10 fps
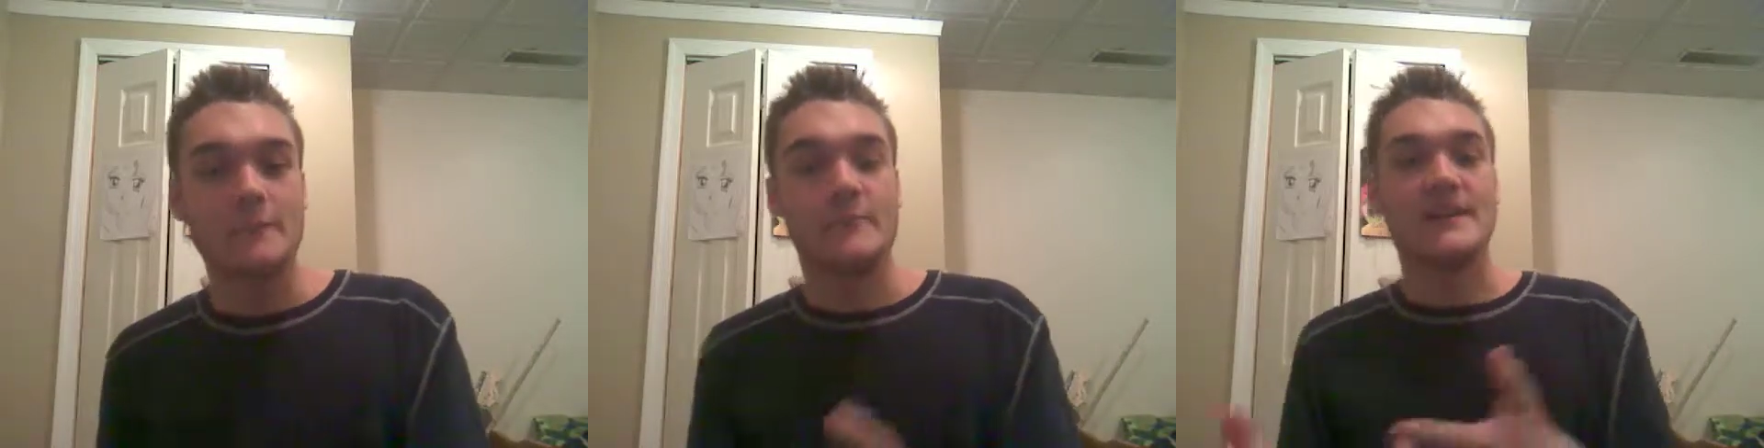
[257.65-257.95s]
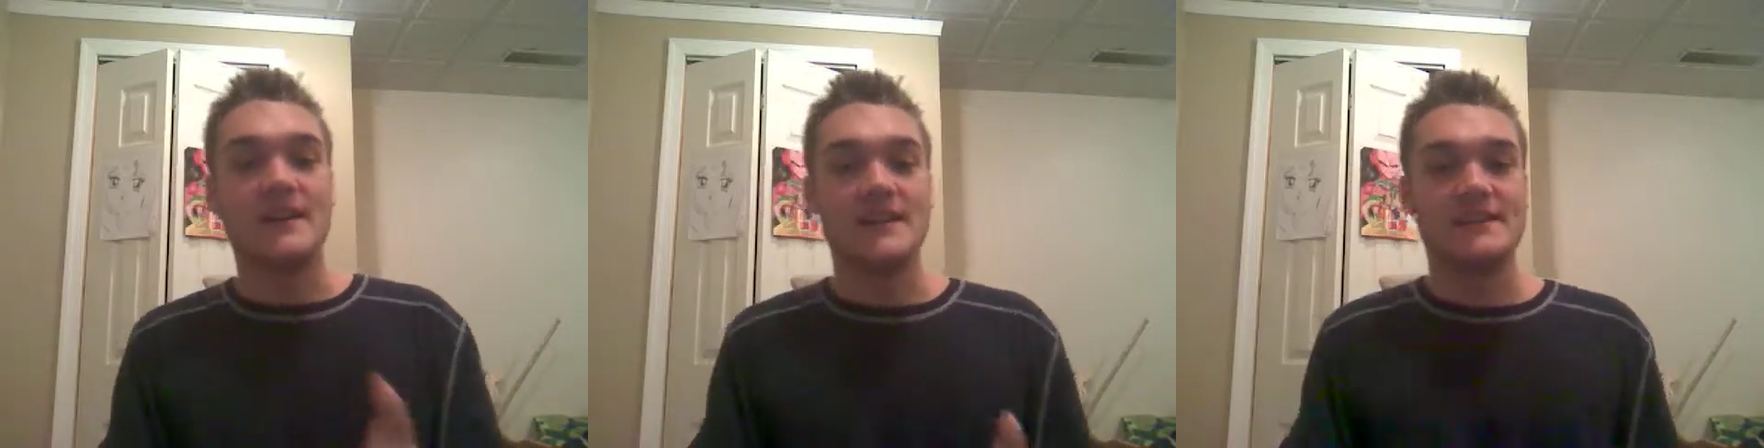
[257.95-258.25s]

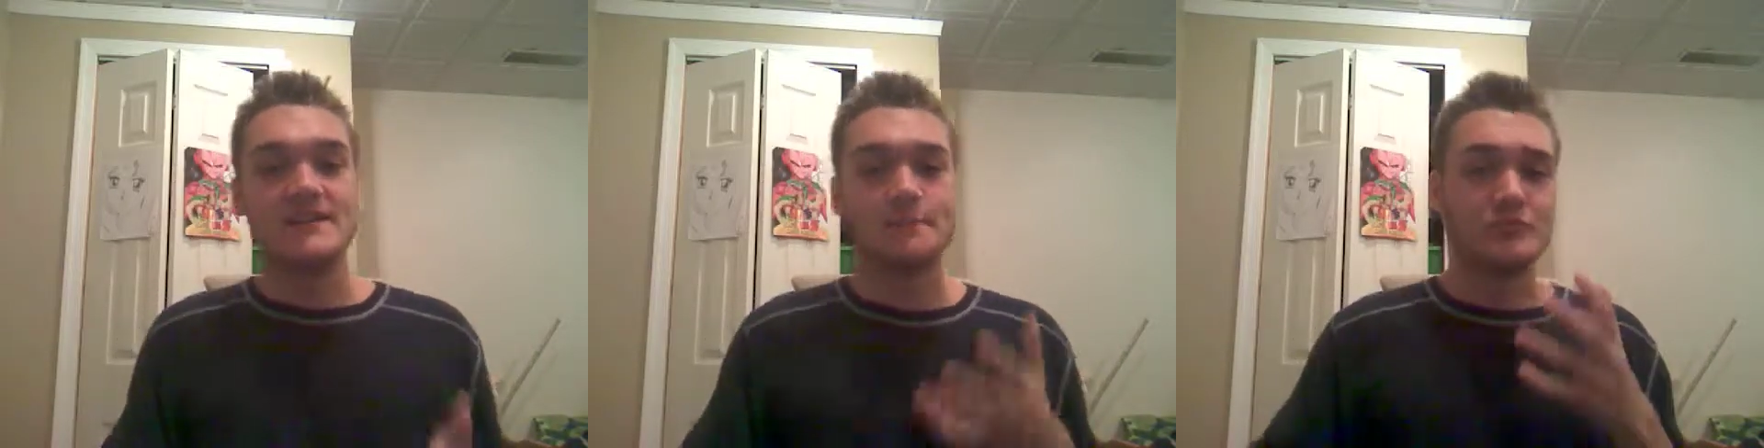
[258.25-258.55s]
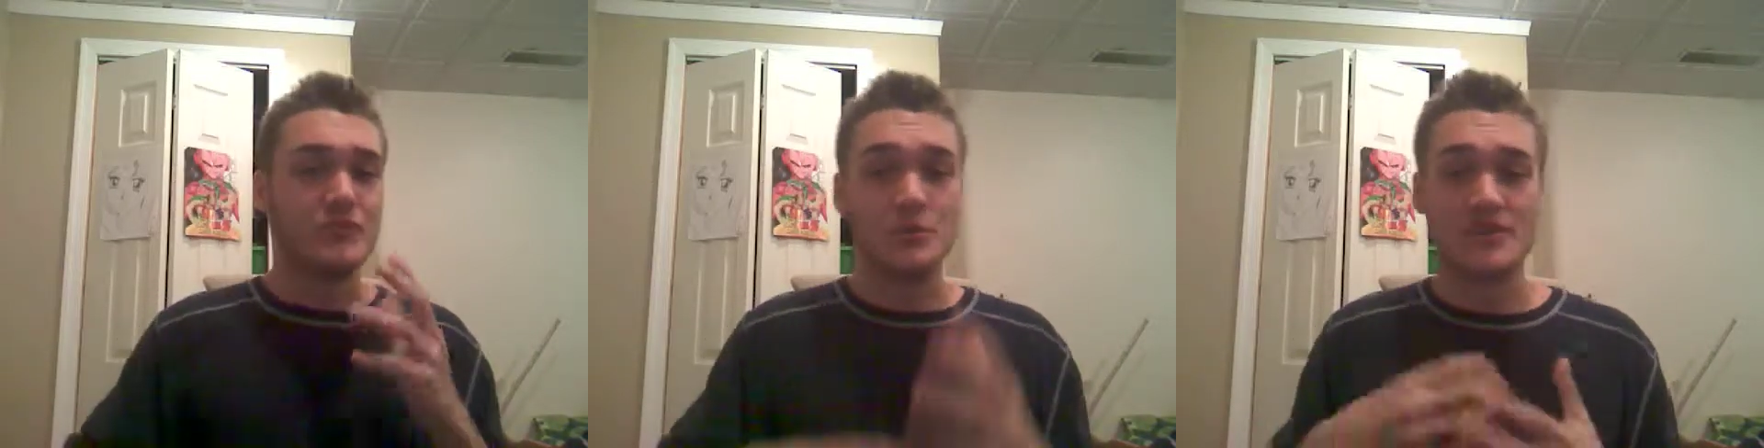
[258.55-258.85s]
because
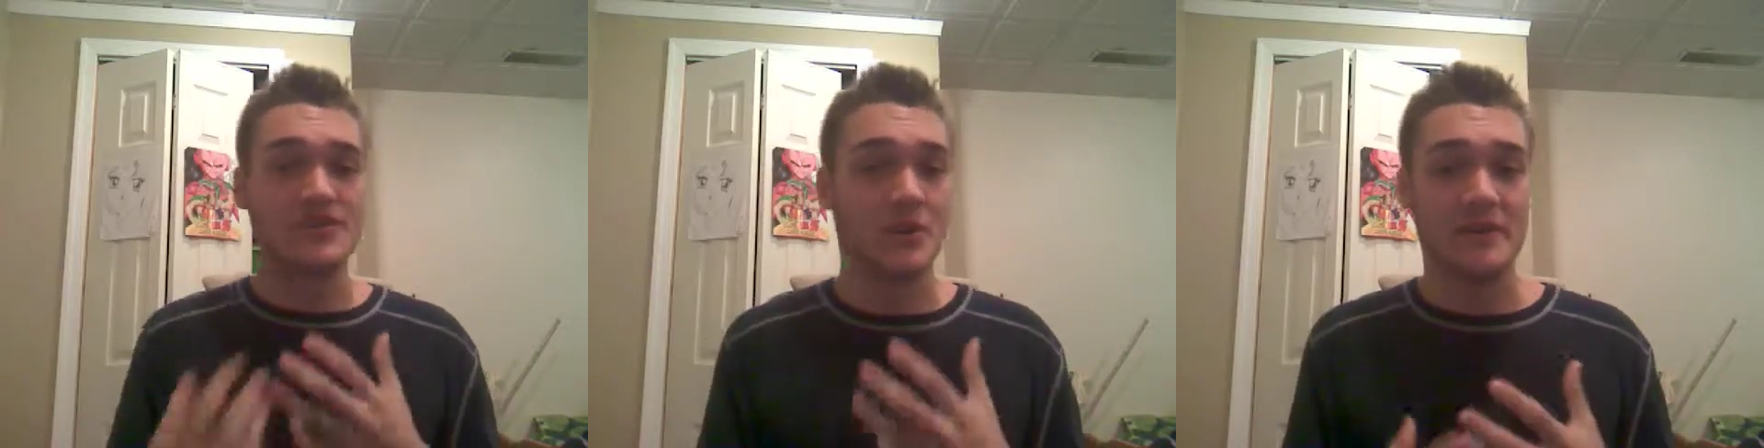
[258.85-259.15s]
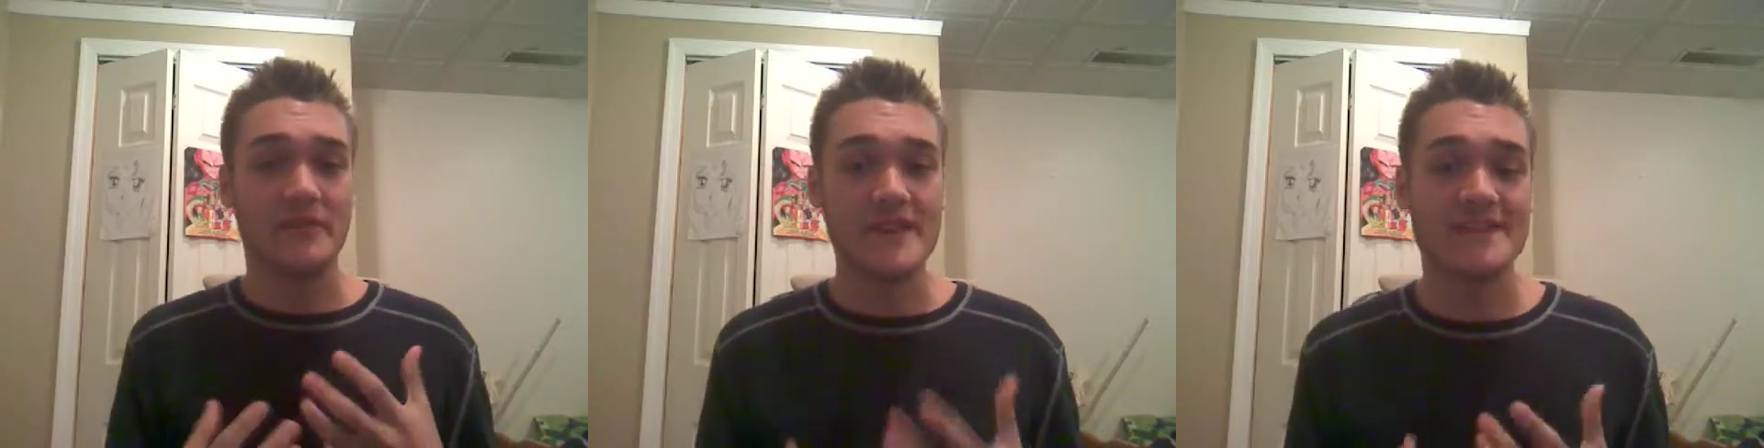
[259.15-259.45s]
due to
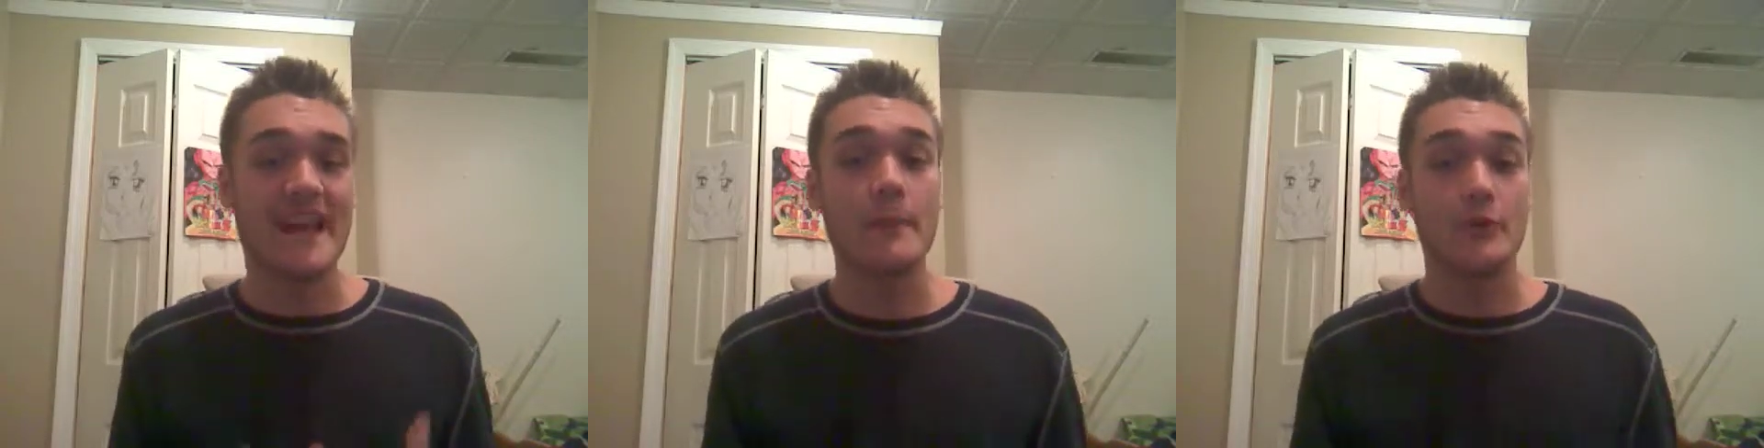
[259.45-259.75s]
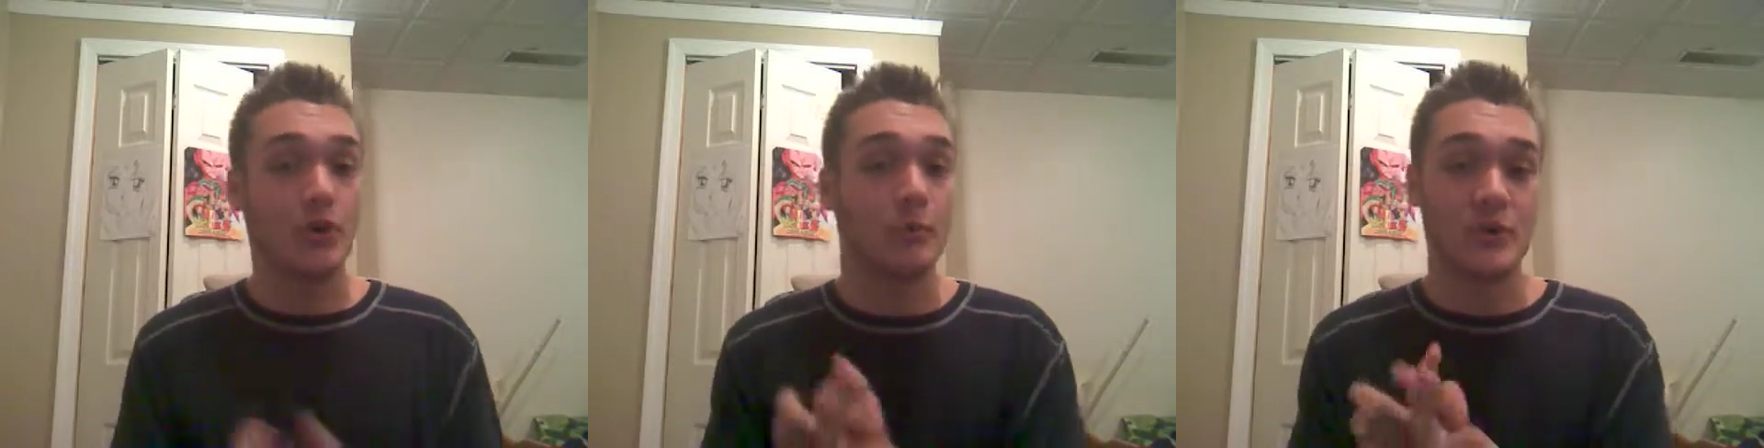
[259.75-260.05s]
certain events that
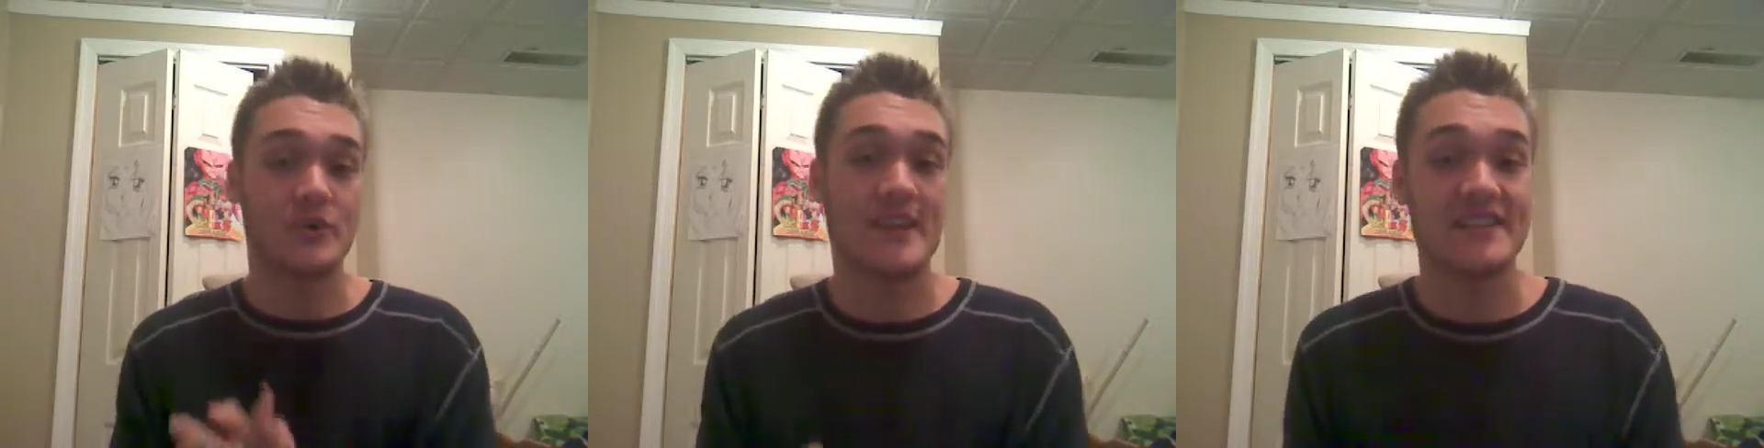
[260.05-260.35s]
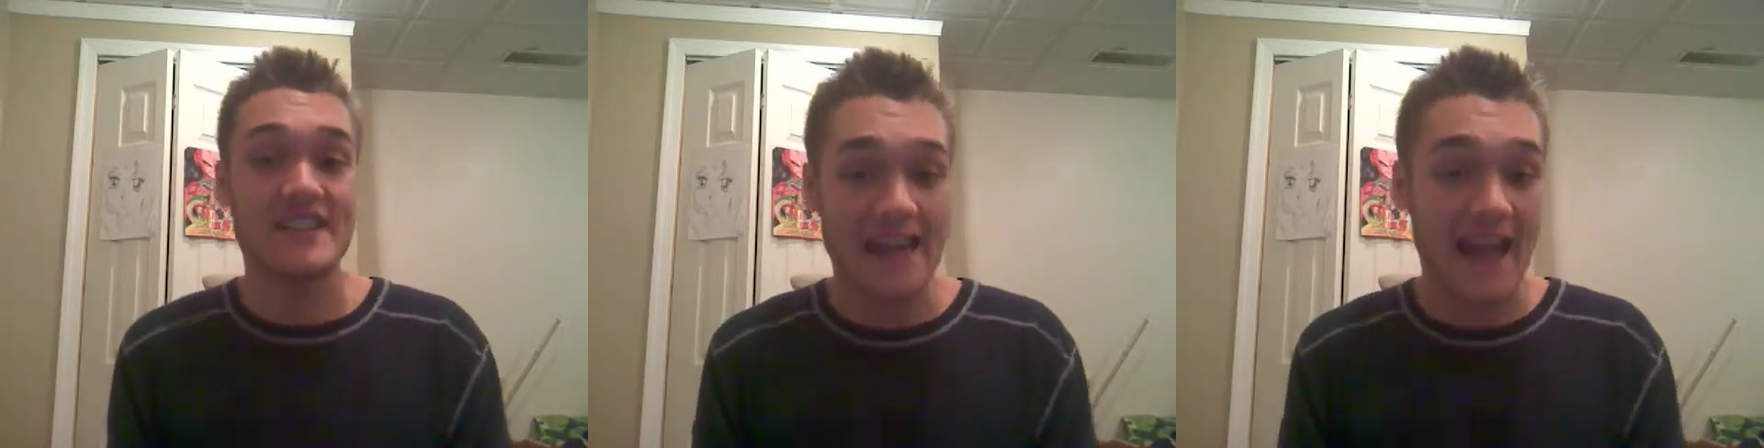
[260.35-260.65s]
happen, her brother
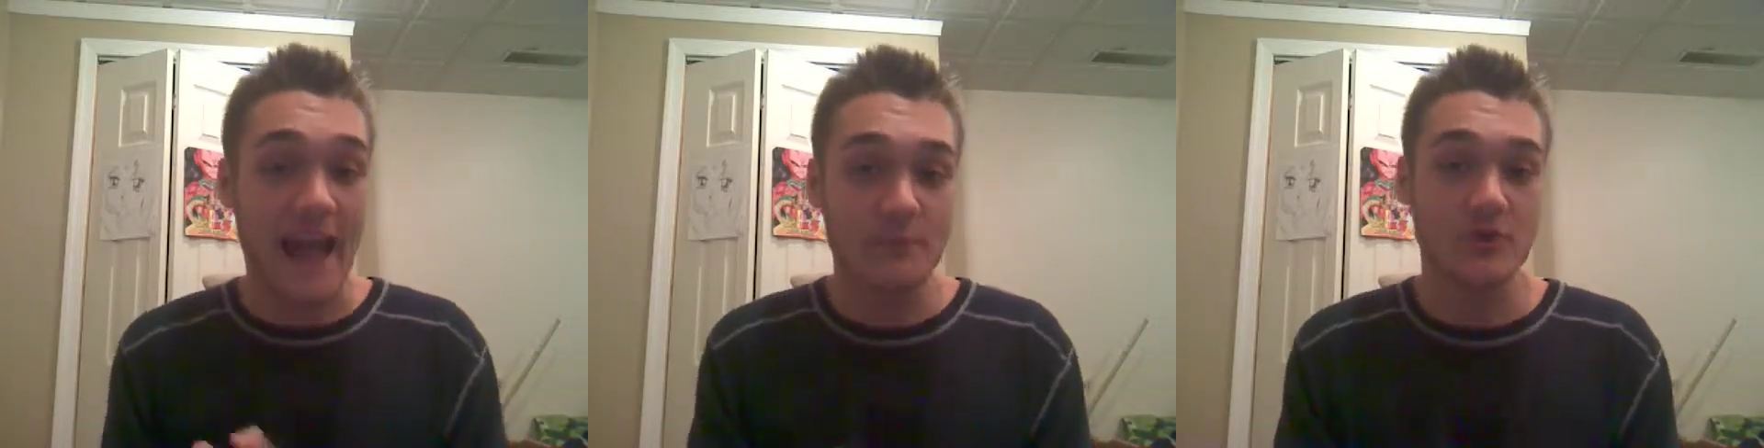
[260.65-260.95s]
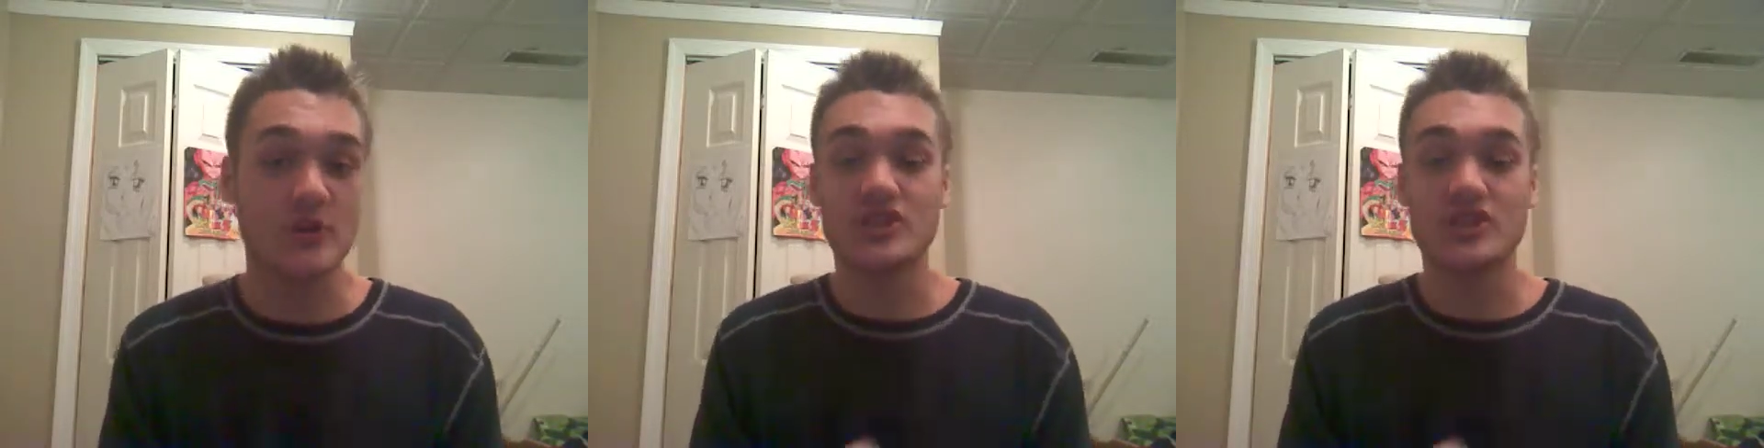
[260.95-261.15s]
gets captured,